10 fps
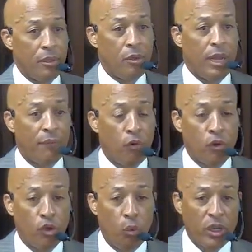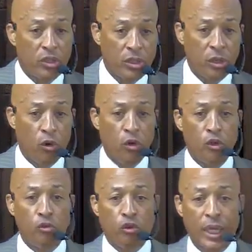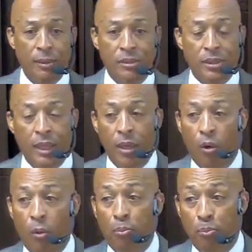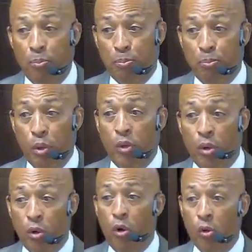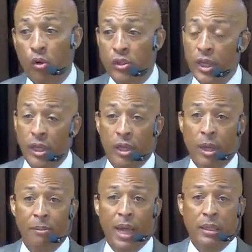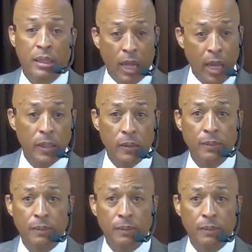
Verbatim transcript: You could have all your wishes and all your dreams put on hold because he can come back tonight.